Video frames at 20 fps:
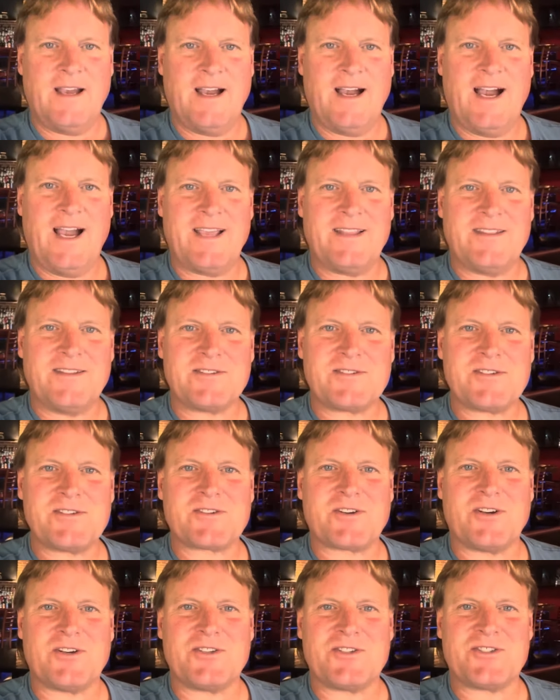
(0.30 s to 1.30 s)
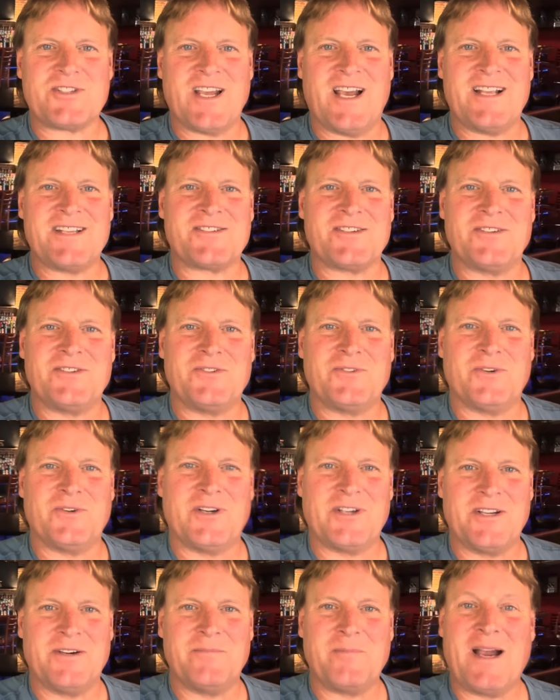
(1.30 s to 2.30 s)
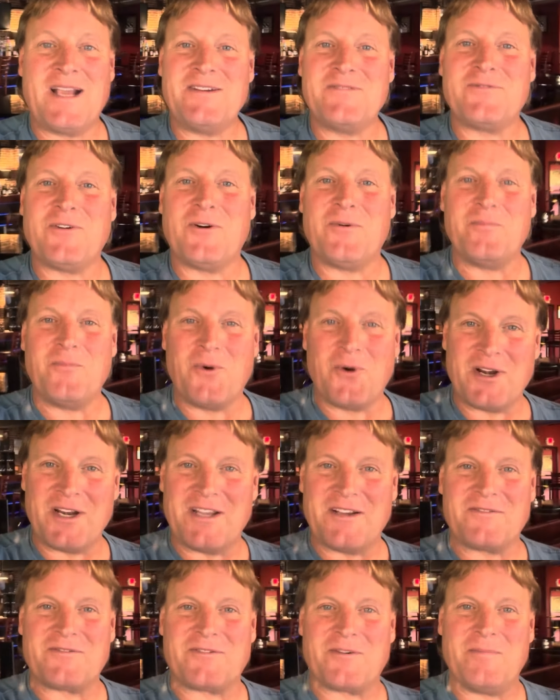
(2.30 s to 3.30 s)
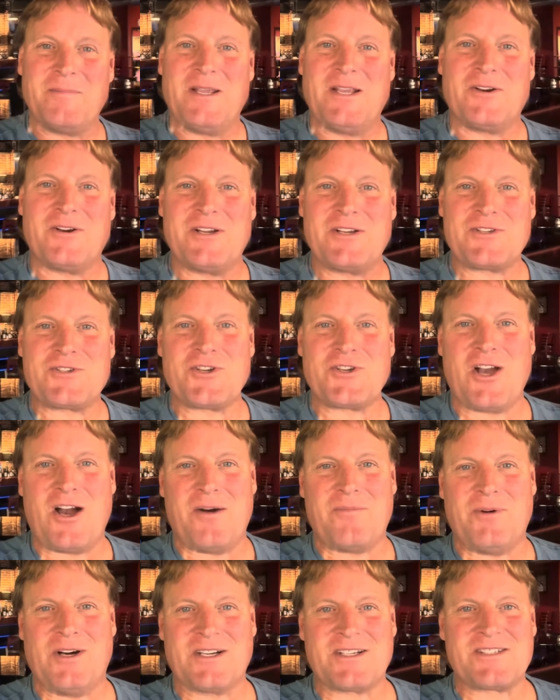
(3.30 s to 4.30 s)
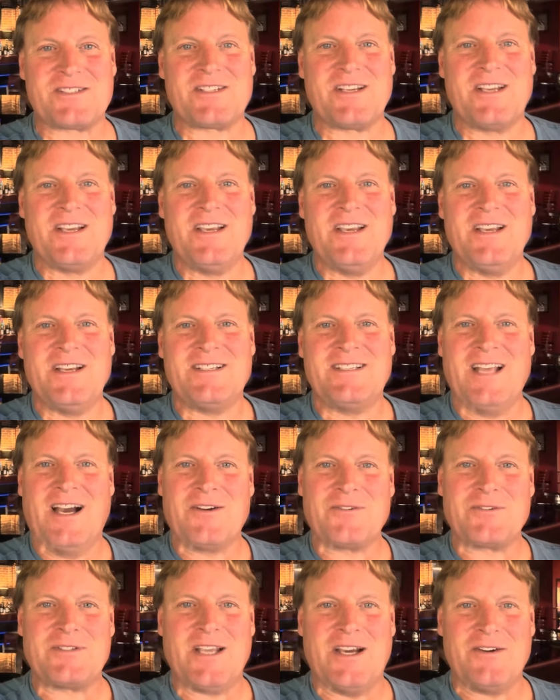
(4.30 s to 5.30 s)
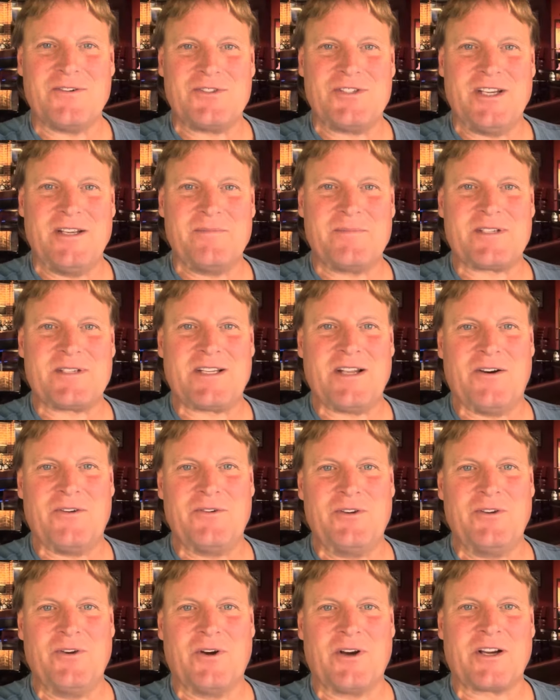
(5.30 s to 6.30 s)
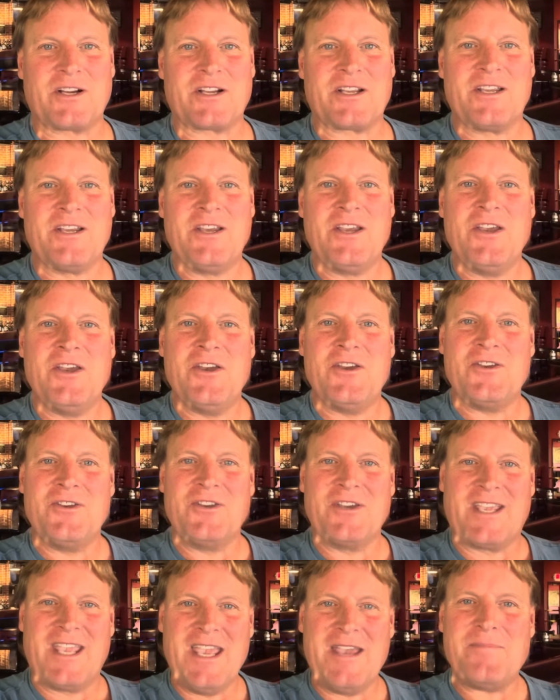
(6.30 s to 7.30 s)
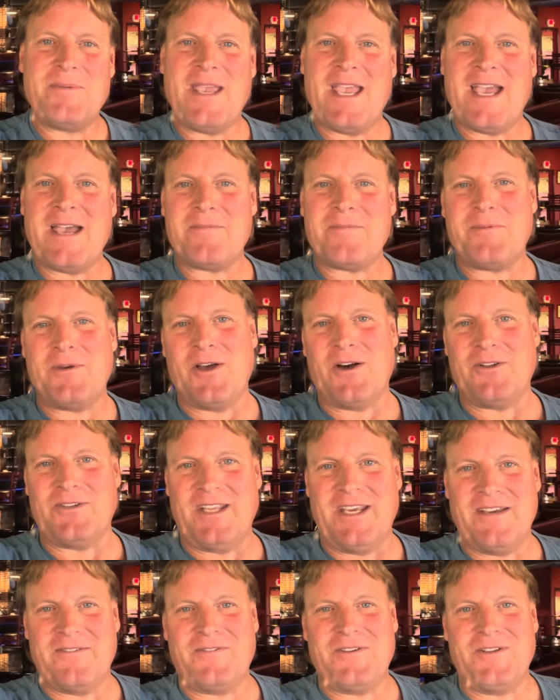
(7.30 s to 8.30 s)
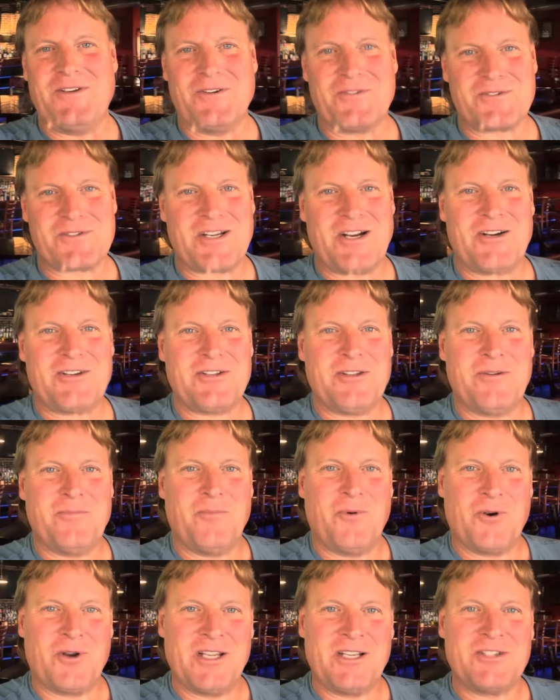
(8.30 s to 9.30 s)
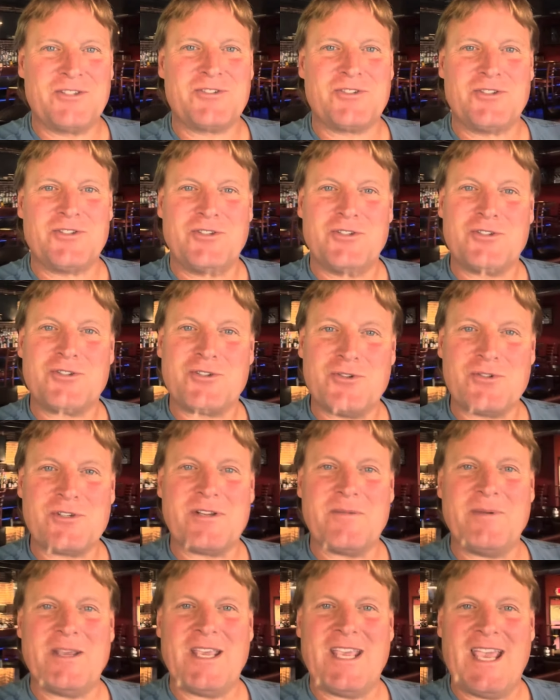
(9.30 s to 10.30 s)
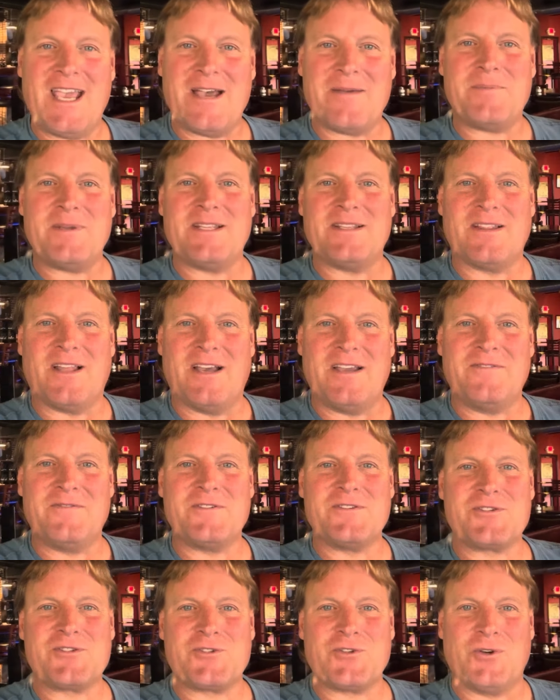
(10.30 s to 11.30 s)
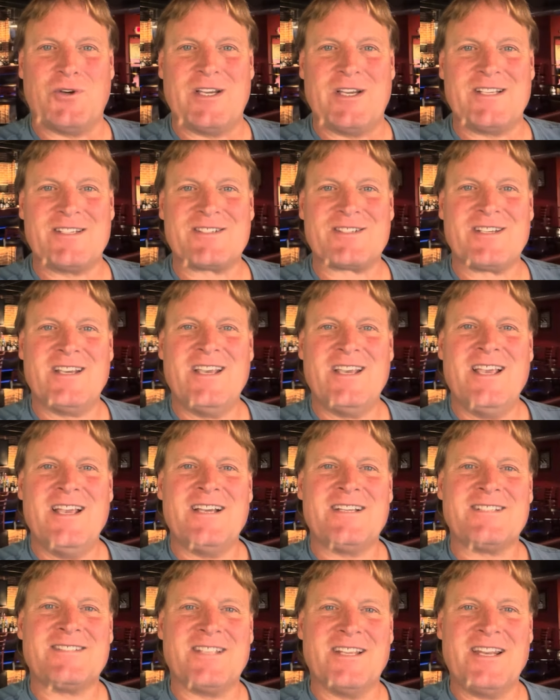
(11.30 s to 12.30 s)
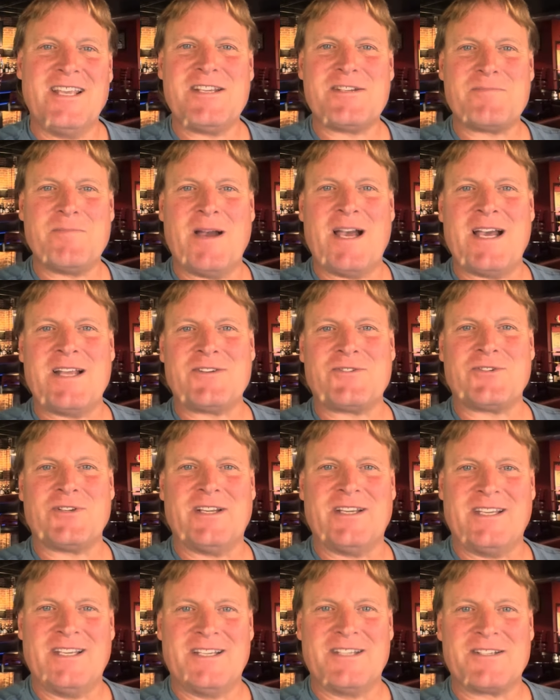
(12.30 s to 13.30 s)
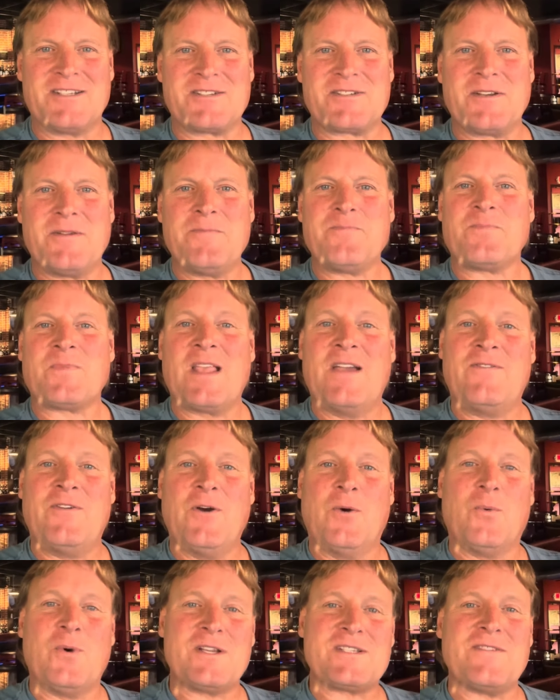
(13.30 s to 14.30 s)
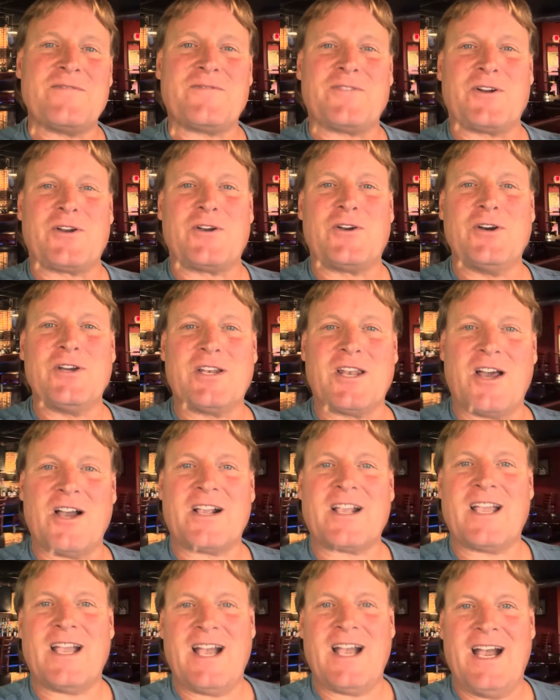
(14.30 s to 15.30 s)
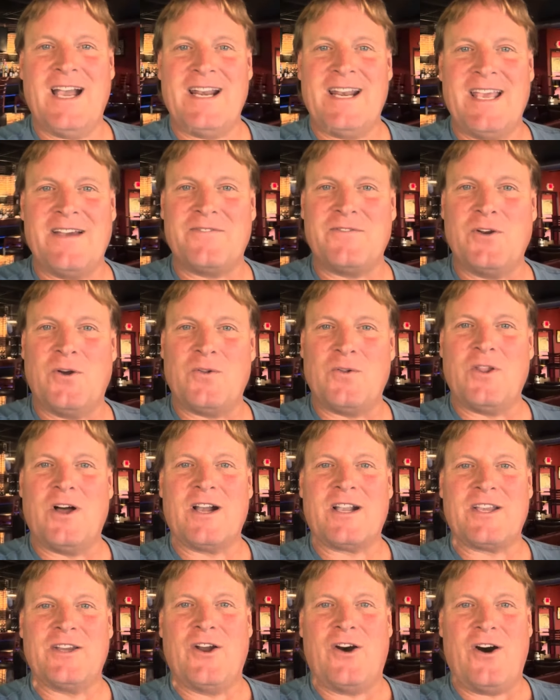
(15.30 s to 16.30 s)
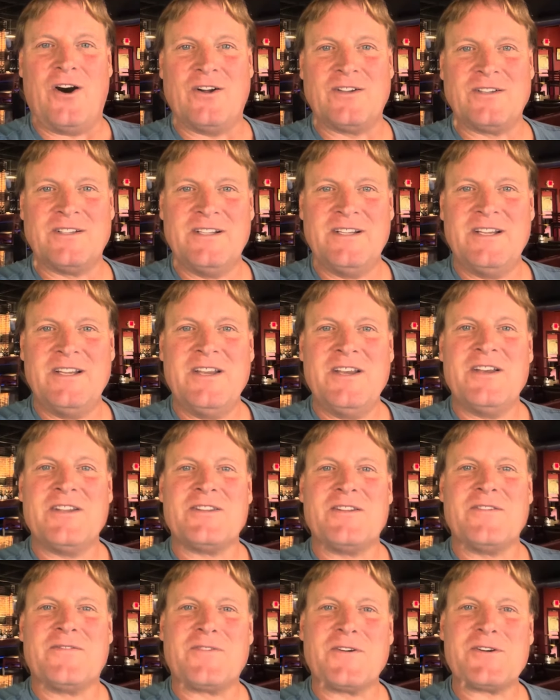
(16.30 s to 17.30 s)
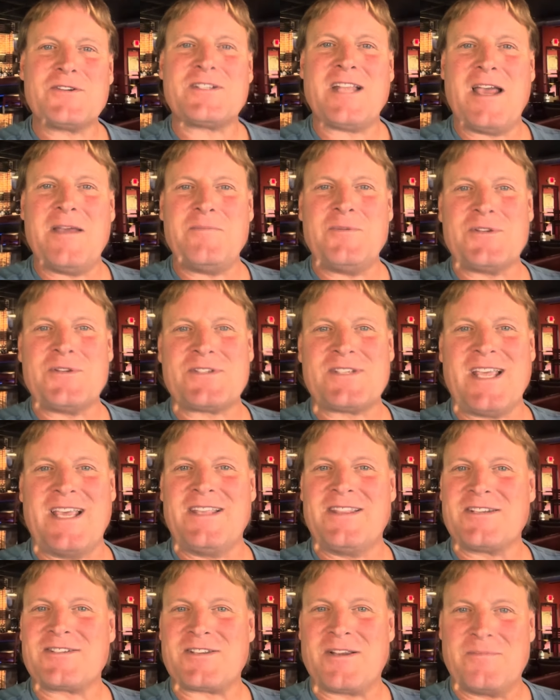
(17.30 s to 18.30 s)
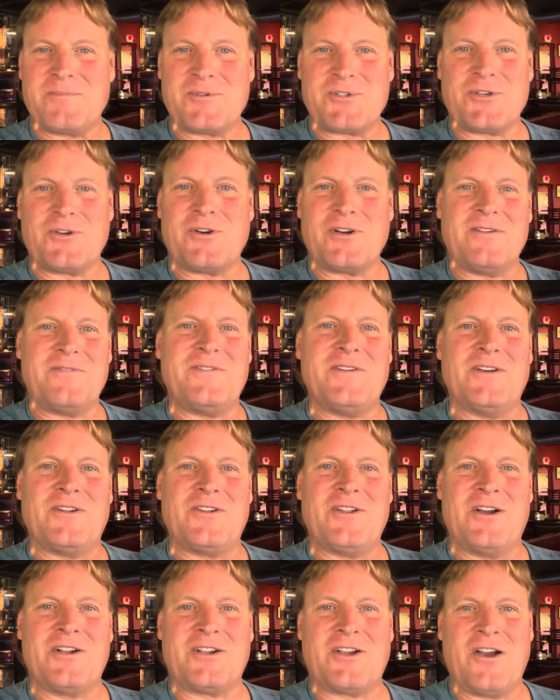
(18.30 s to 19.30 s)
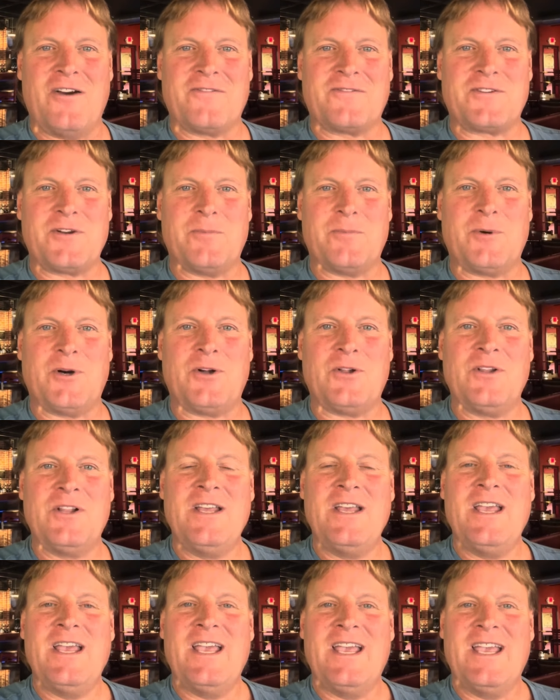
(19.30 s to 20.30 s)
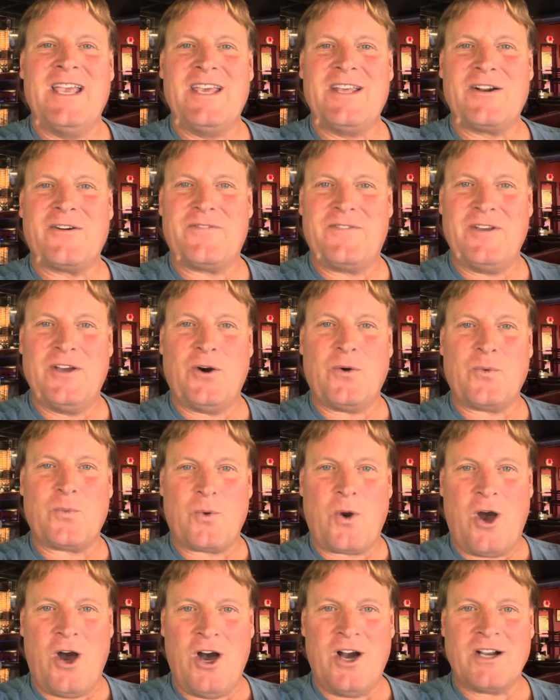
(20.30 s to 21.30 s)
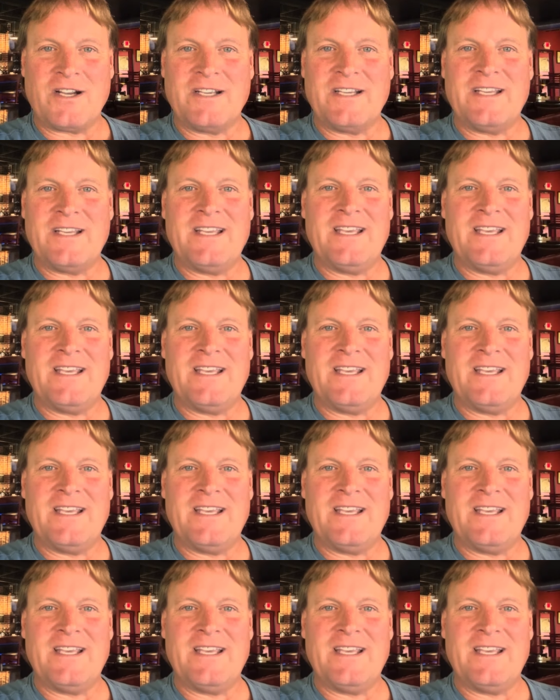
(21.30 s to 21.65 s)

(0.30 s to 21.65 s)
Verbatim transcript: Hi, this is Kurt Johnson doing a mindful morning from here at Shawbucks, downtown Jamestown, New York. You can't be happy all day if you don't start in the morning. Should you choose to be happy, life is choice. Today's mantra is, if it wasn't for good luck, I'd have no luck at all. The first time you say this, I'm sure it'll feel uncomfortable. It'll feel wrong